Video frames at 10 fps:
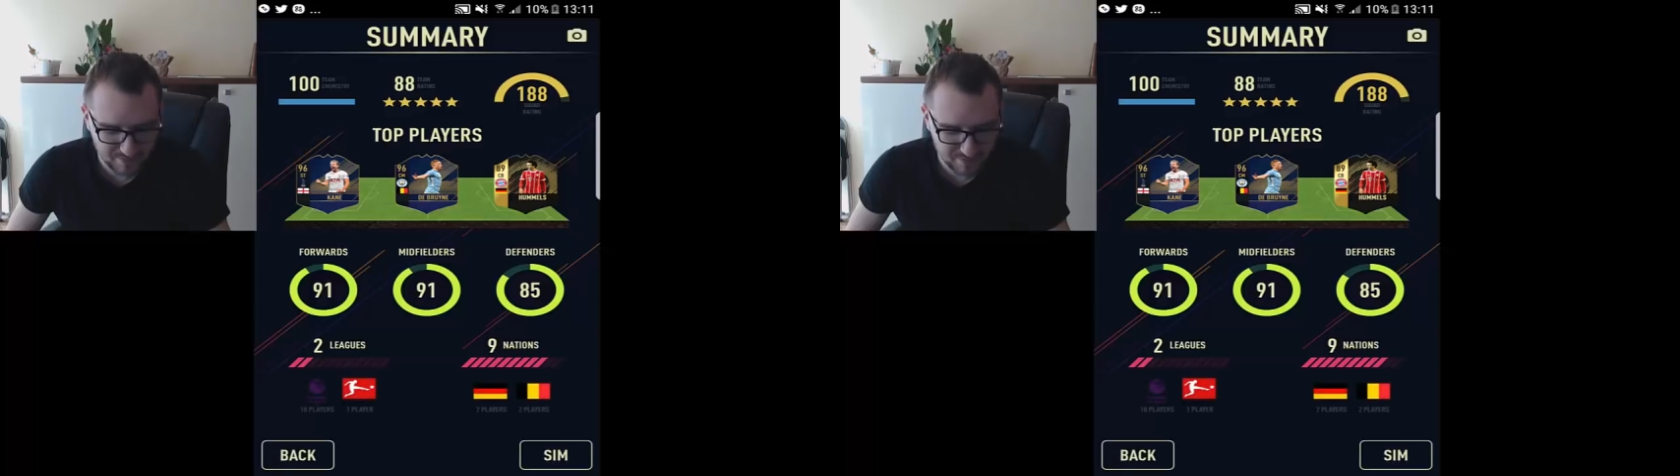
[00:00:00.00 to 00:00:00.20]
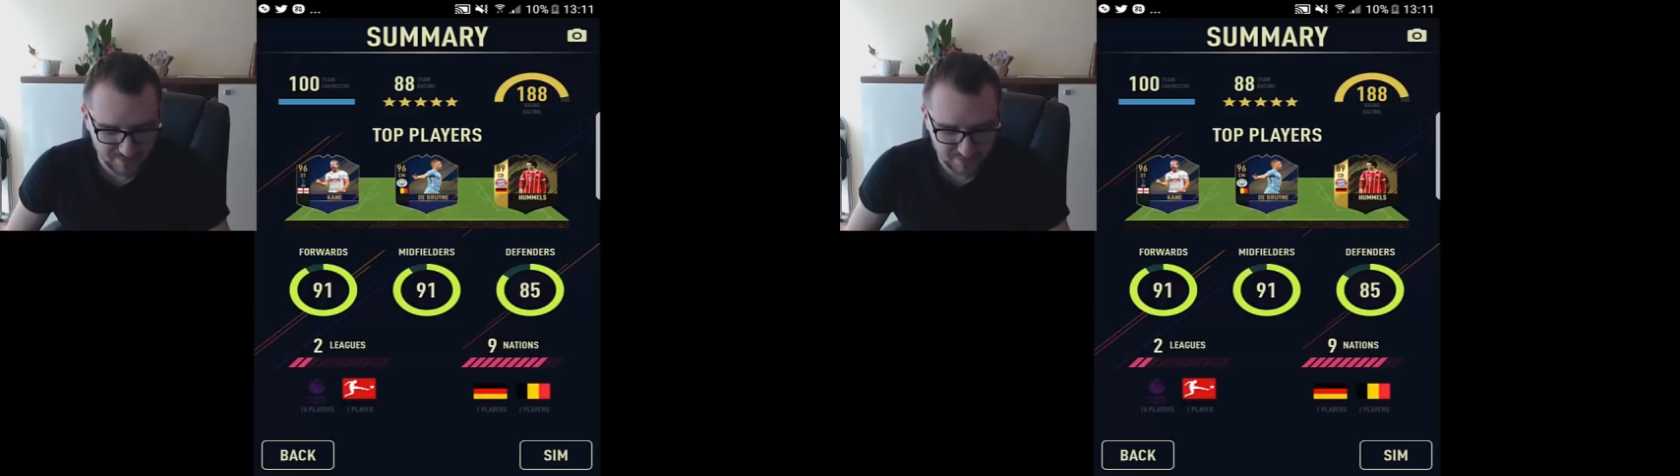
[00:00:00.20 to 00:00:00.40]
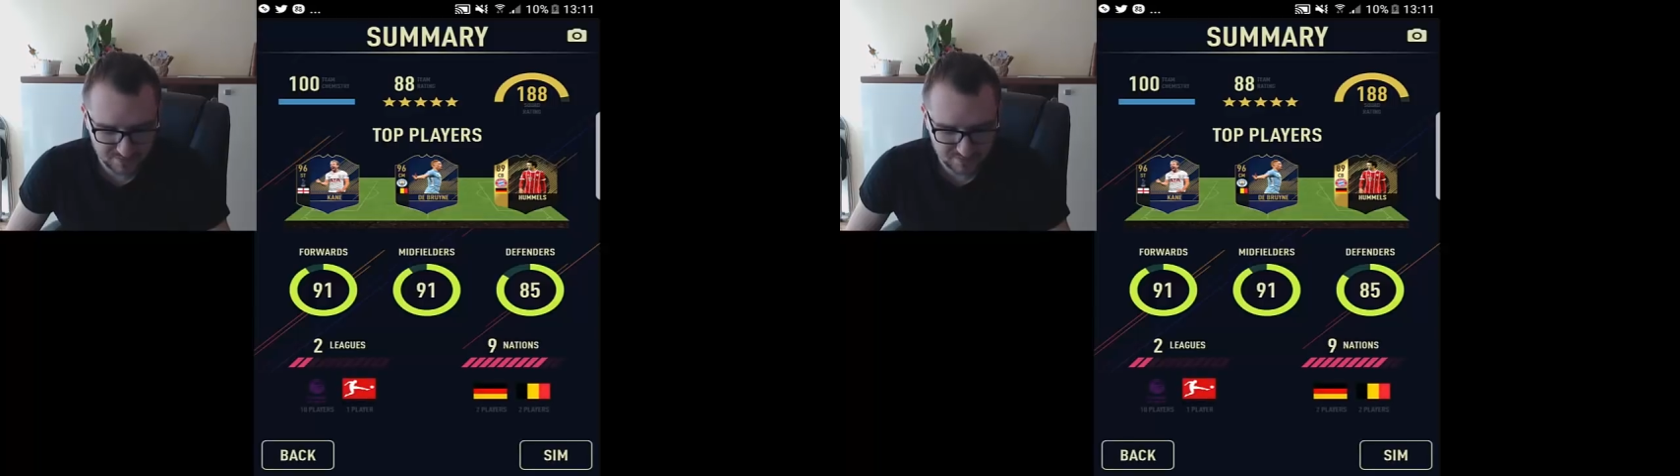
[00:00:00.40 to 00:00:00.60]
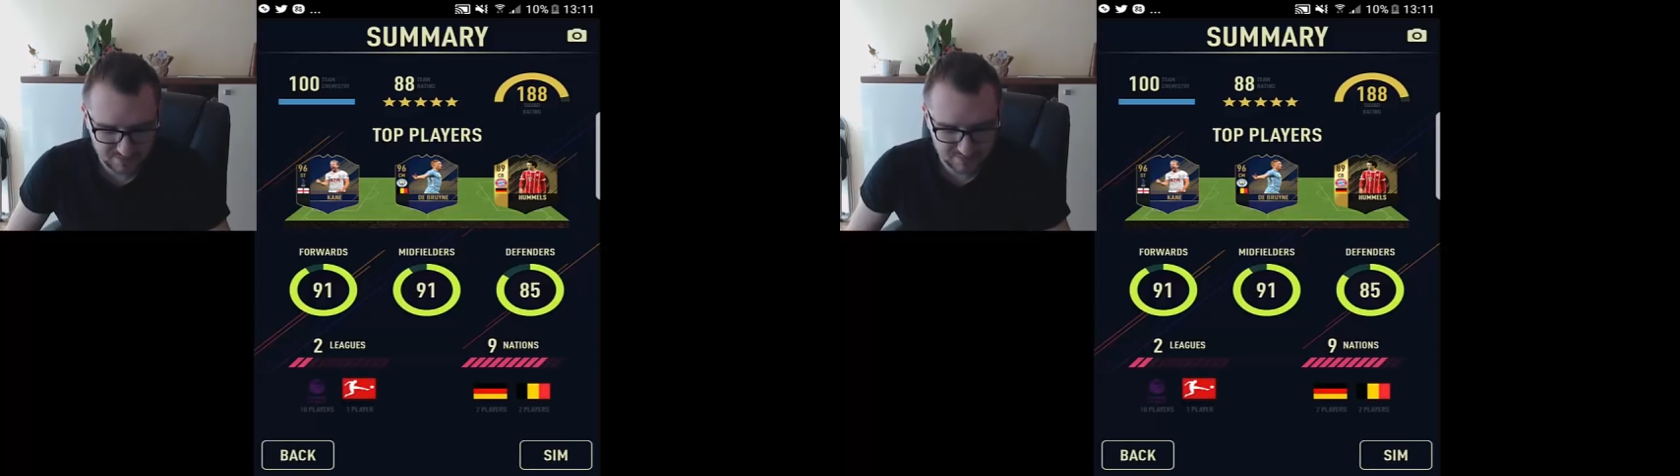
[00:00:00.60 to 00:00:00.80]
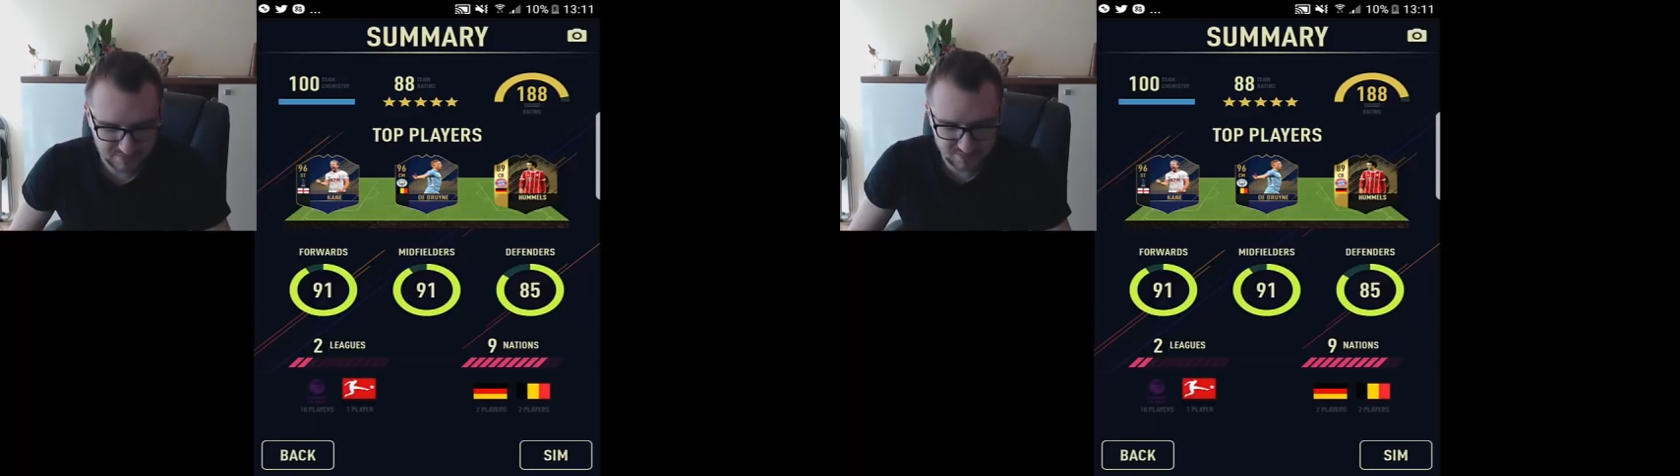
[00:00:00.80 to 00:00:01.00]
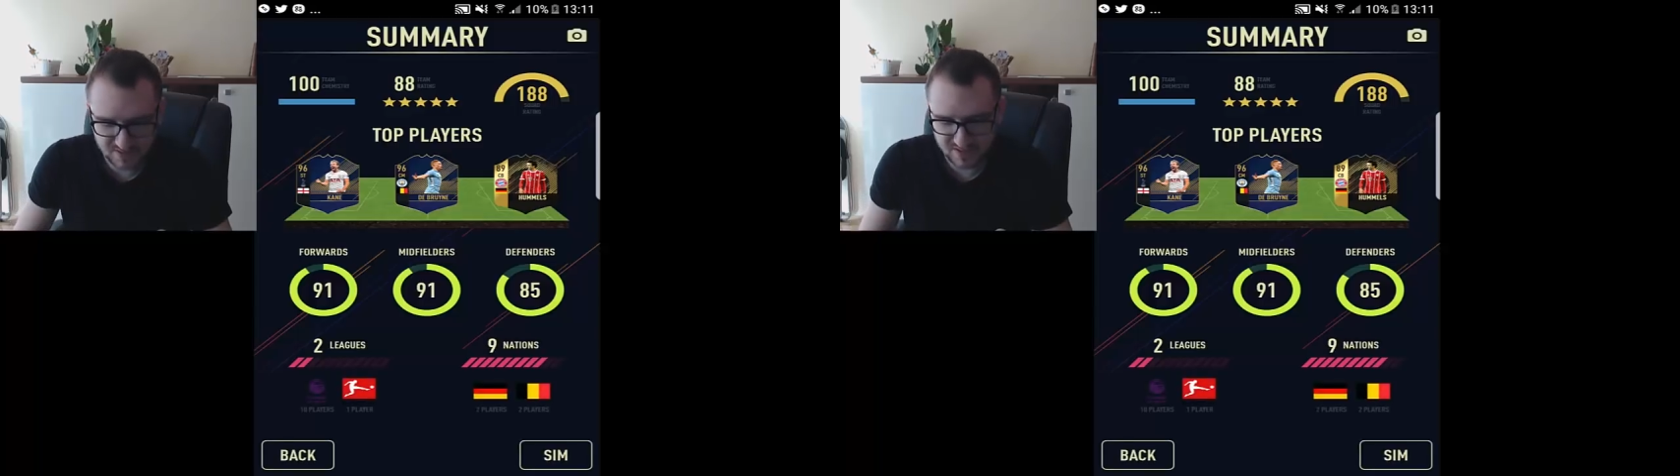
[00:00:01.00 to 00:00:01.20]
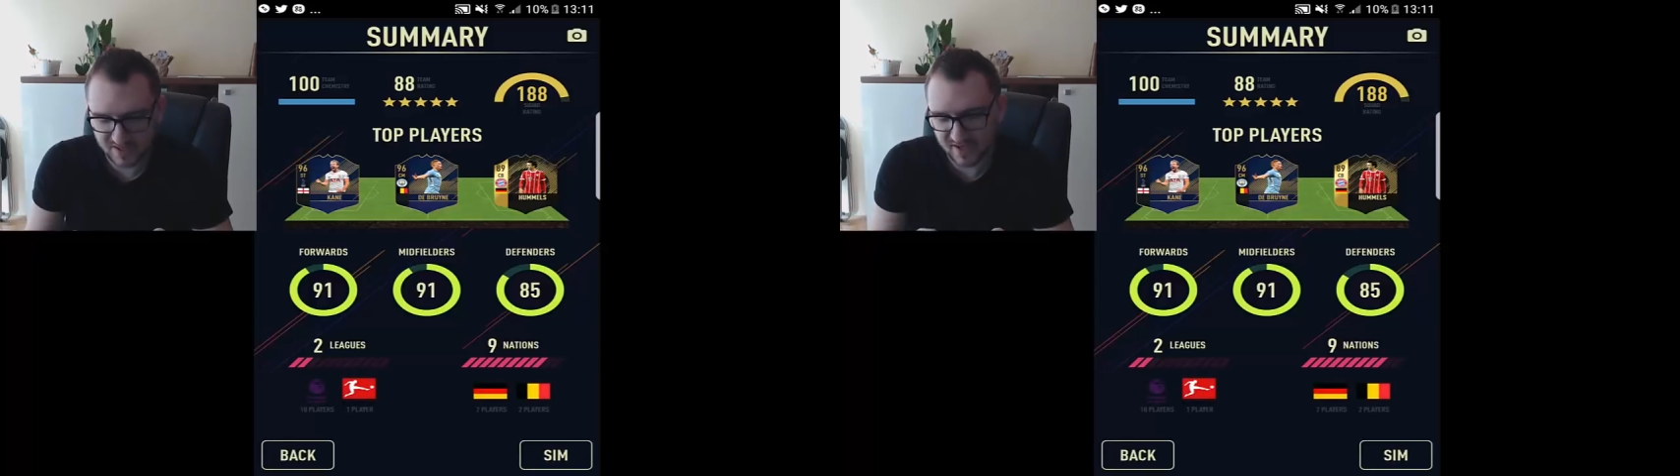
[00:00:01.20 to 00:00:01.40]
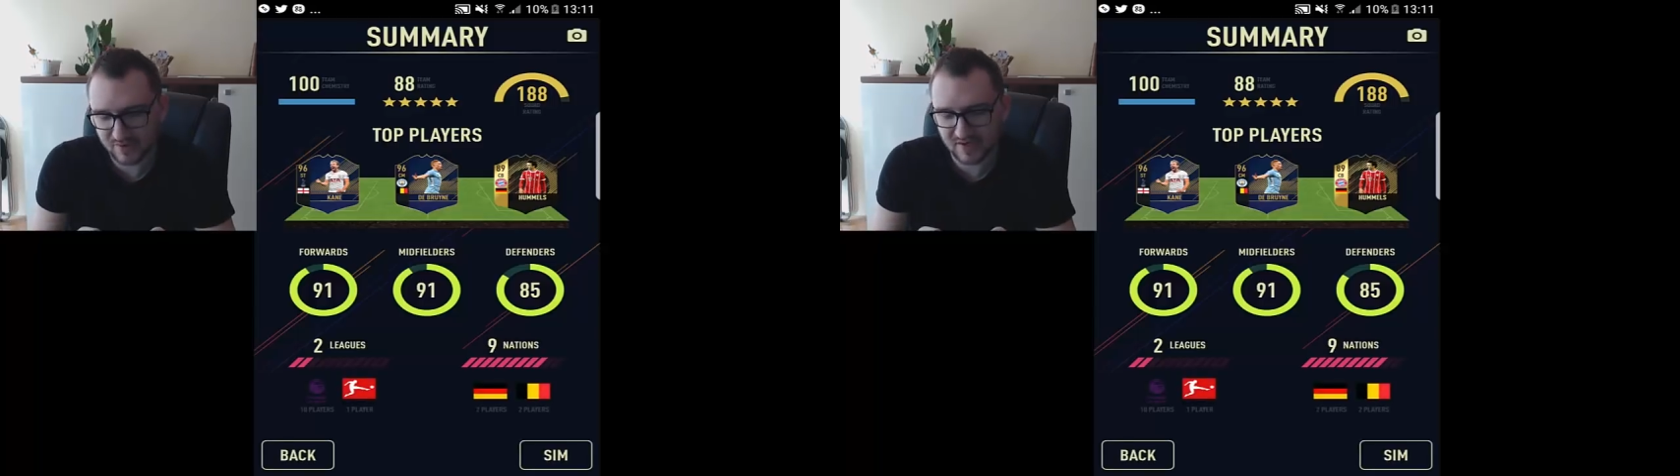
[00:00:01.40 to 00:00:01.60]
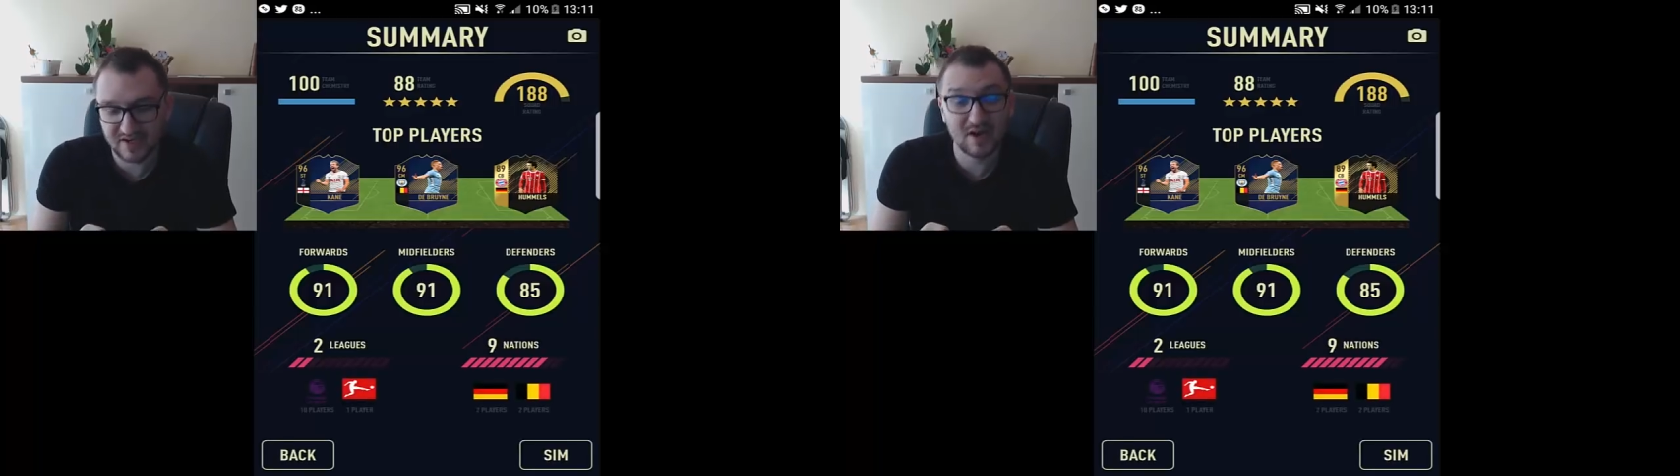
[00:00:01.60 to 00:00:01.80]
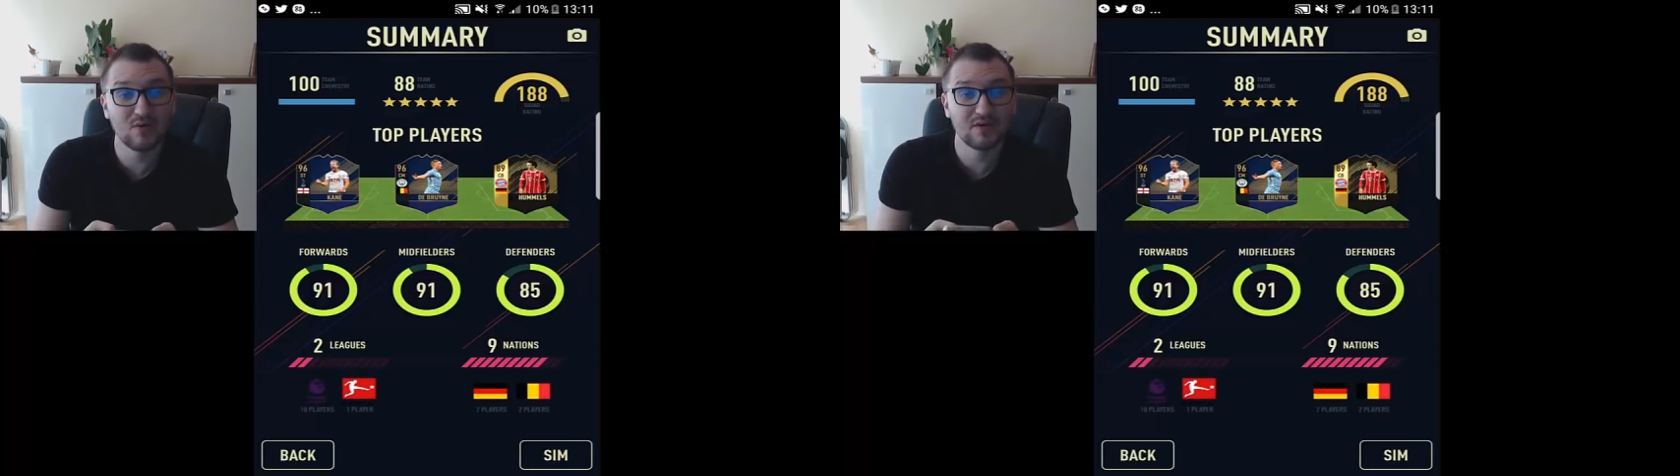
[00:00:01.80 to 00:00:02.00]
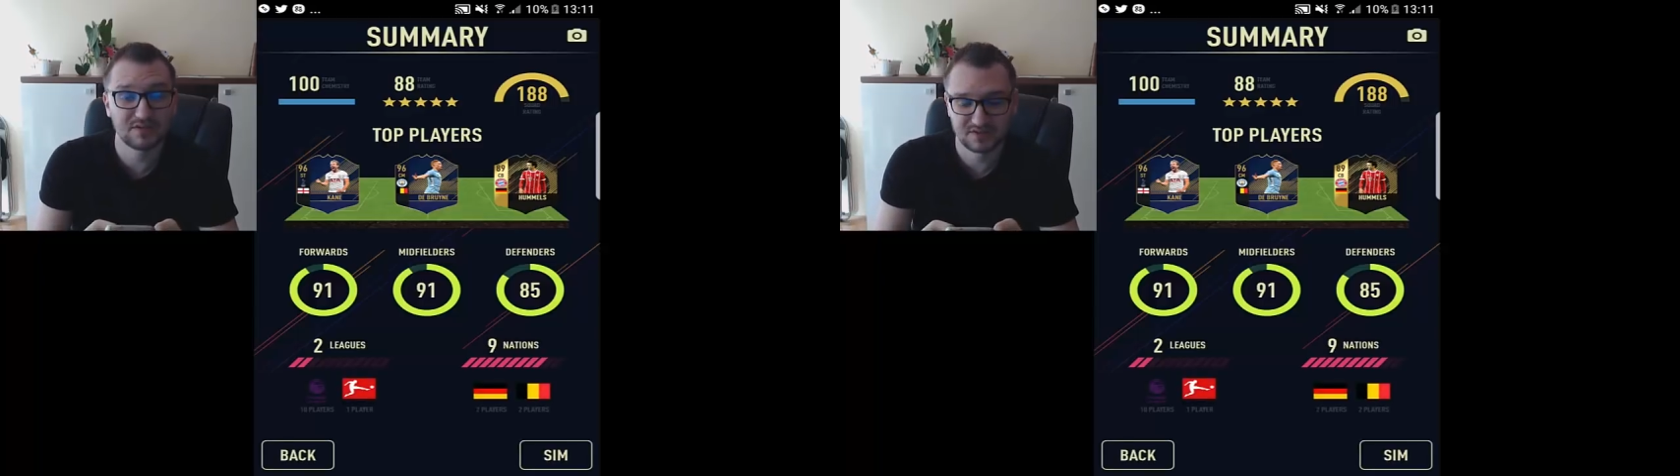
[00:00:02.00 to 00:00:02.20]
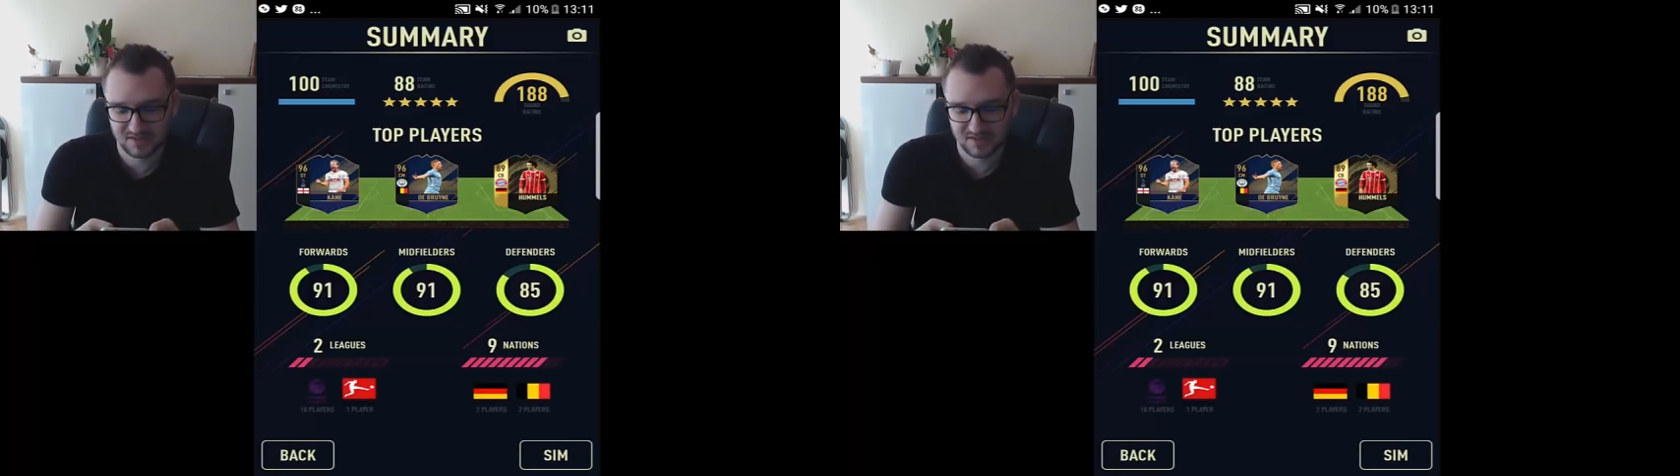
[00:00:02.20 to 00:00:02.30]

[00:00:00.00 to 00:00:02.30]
bam. And right now,